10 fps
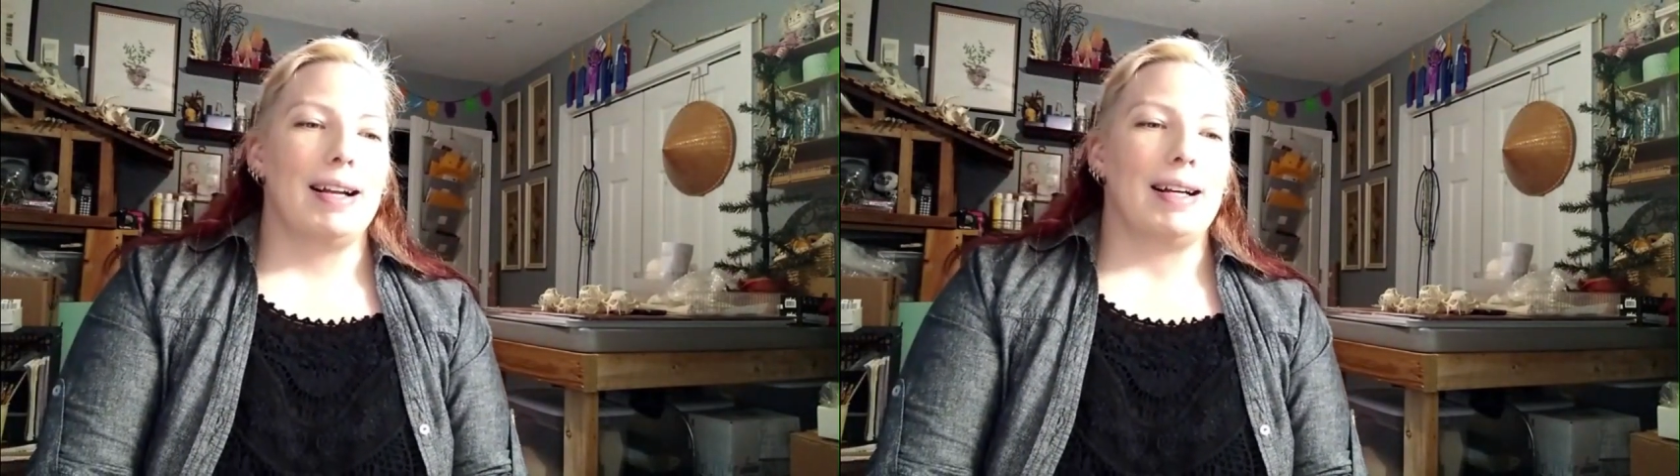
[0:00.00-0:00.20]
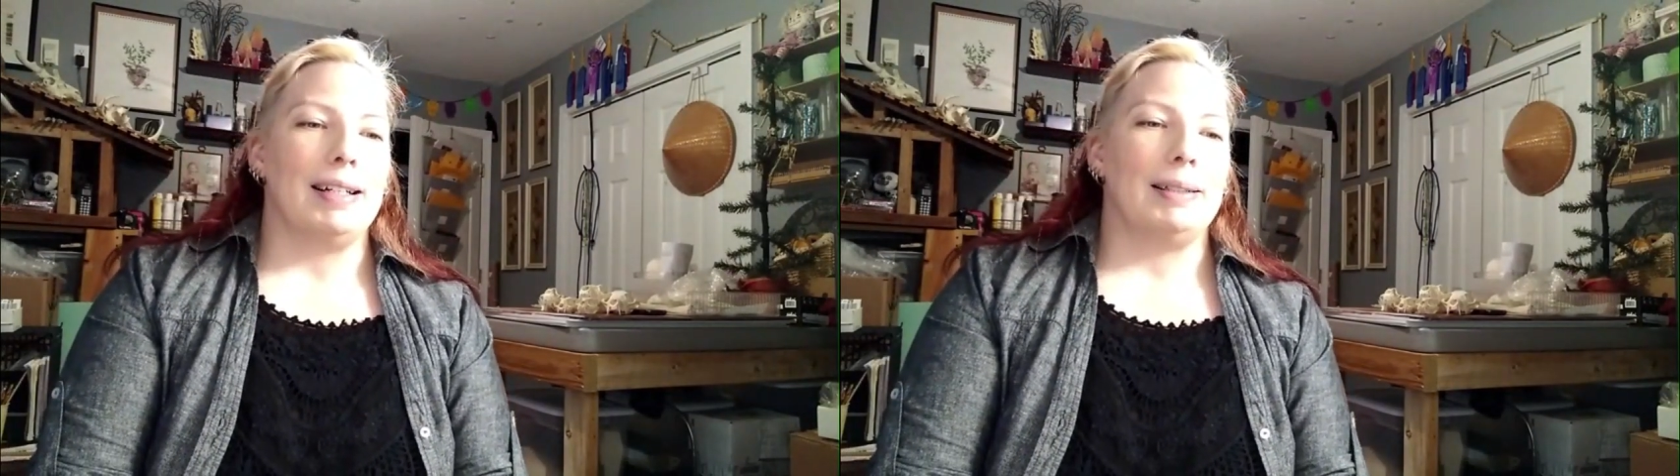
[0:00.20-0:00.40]

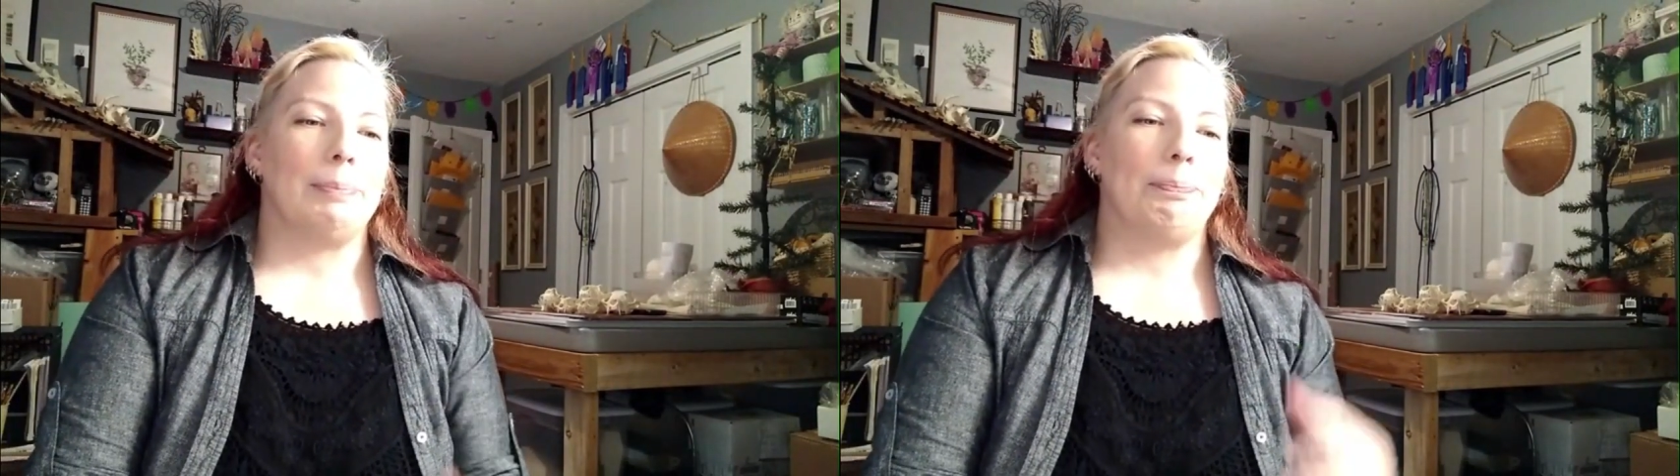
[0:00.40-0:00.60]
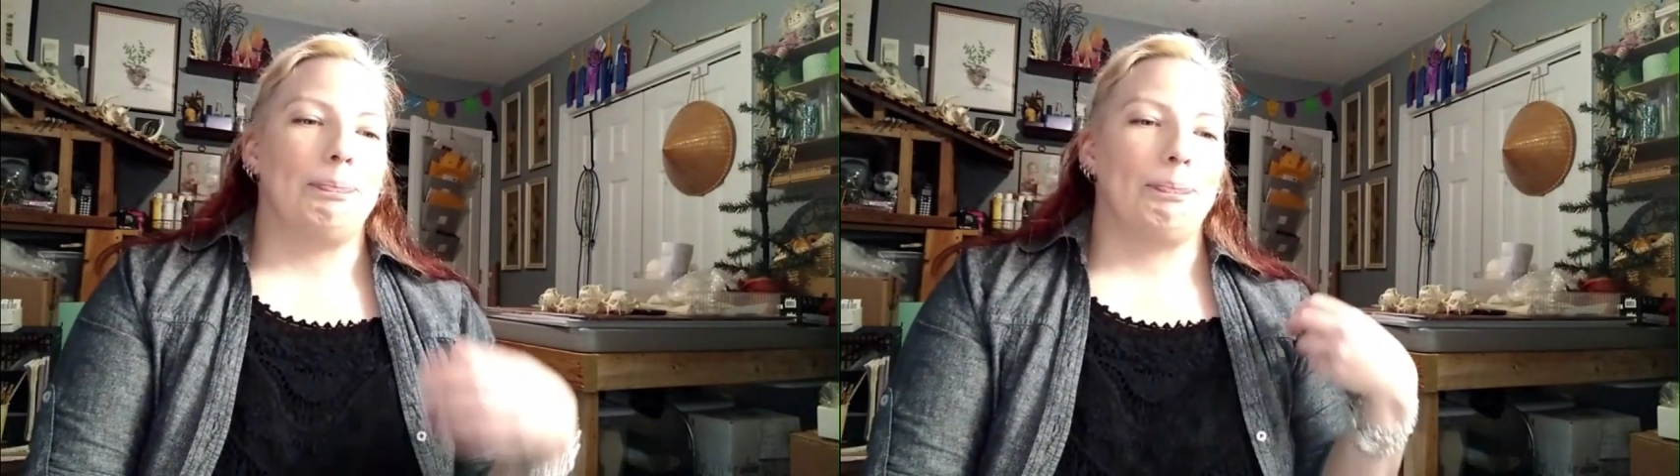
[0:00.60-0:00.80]

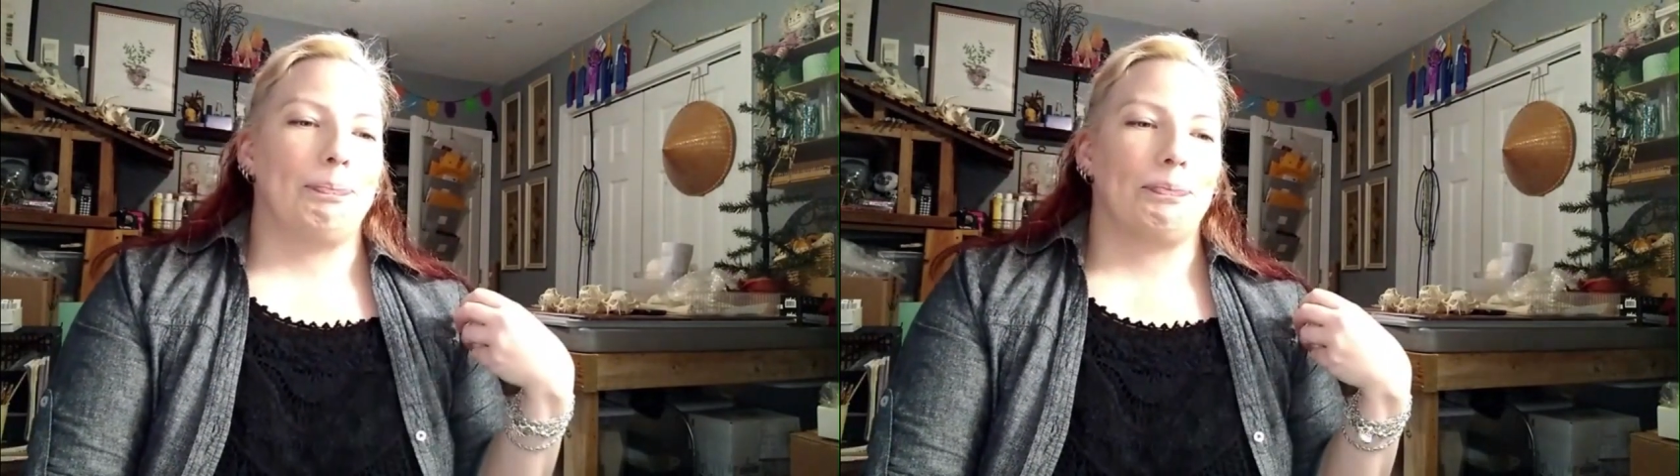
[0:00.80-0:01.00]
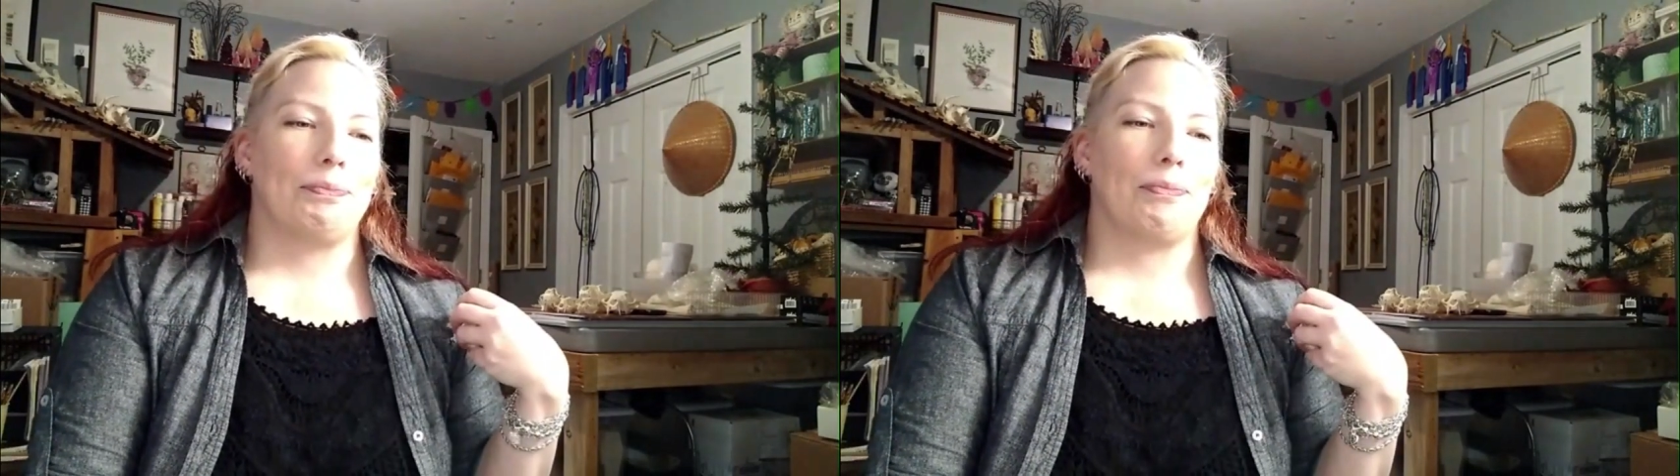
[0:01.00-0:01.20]

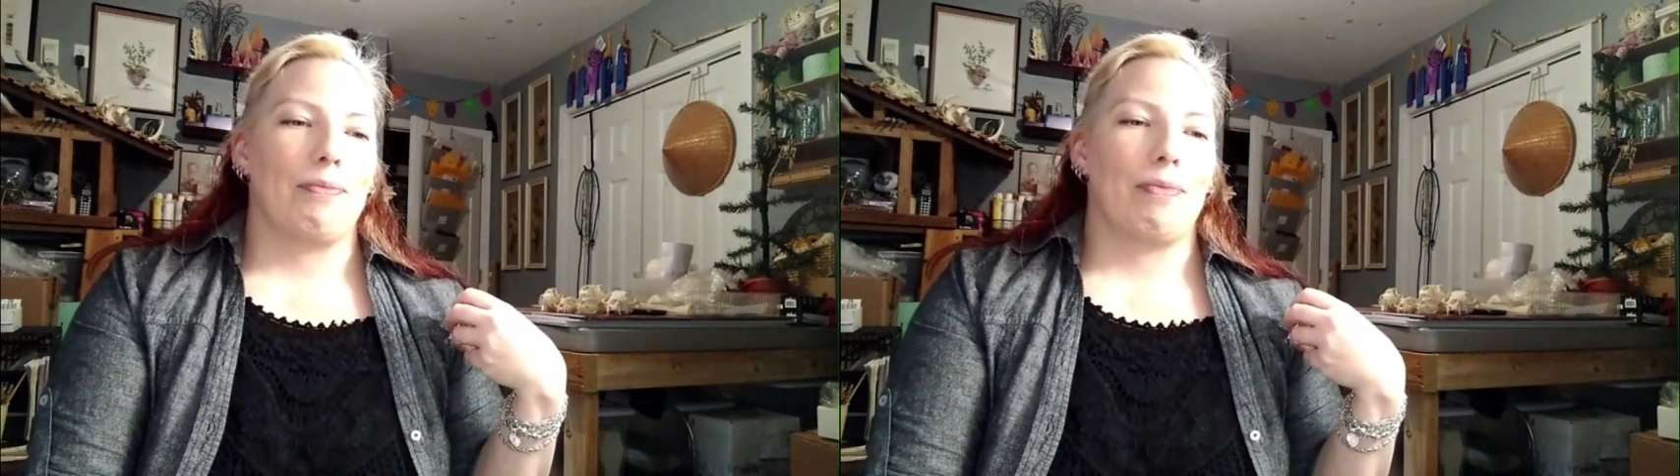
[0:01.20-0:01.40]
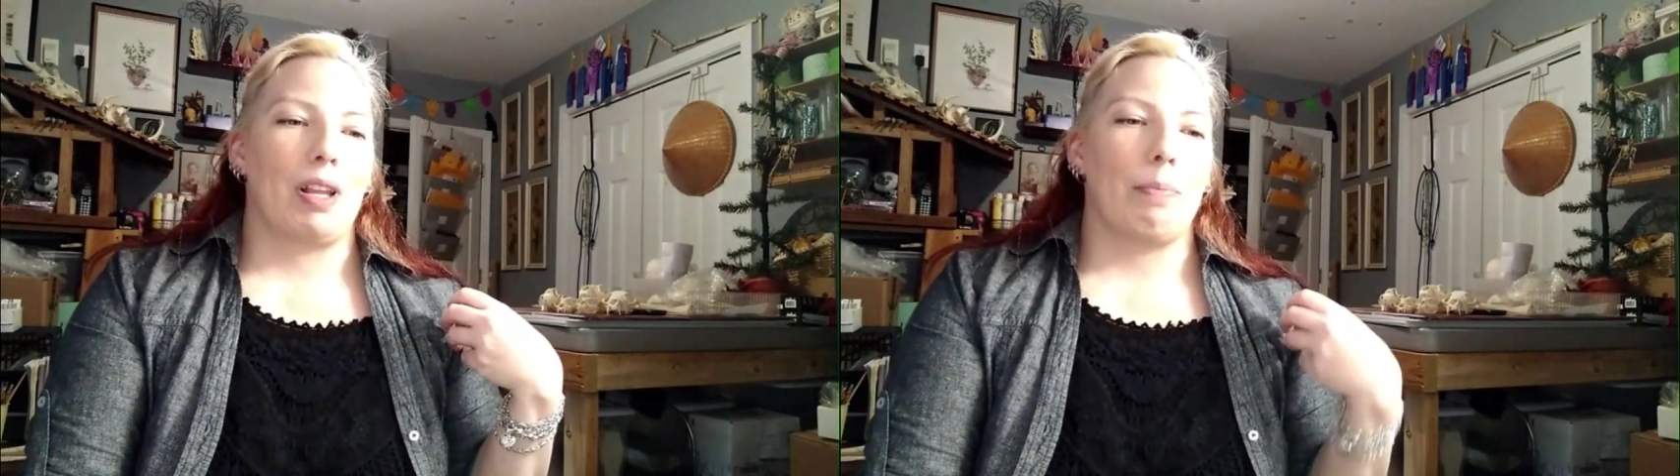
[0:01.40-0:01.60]

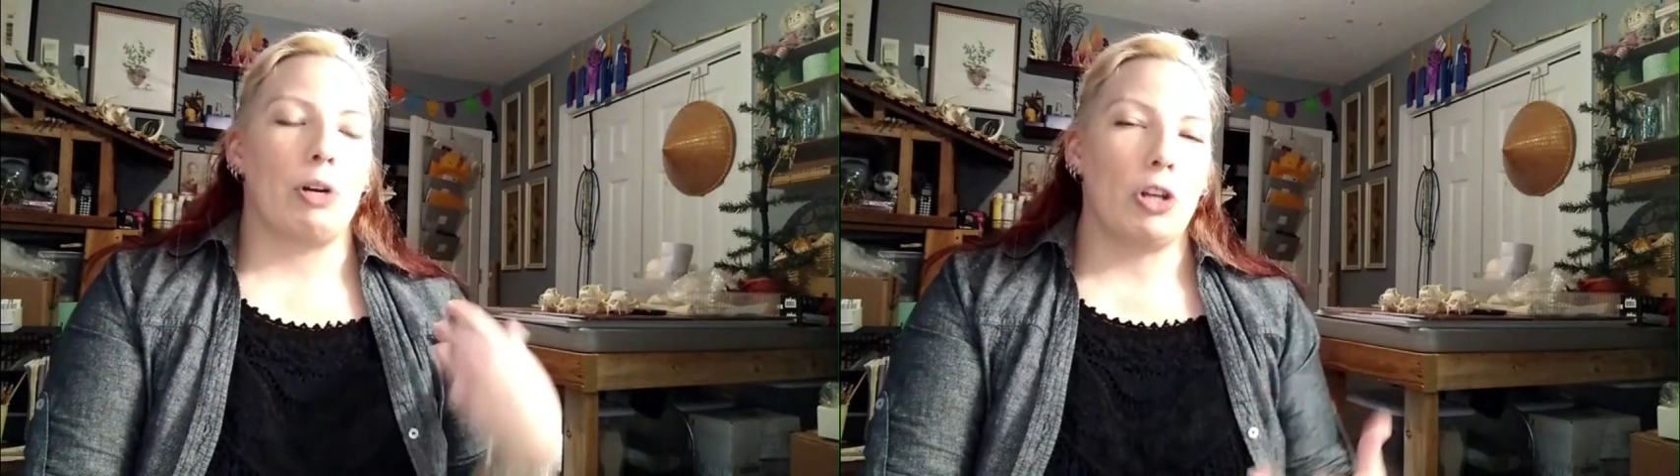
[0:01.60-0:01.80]
But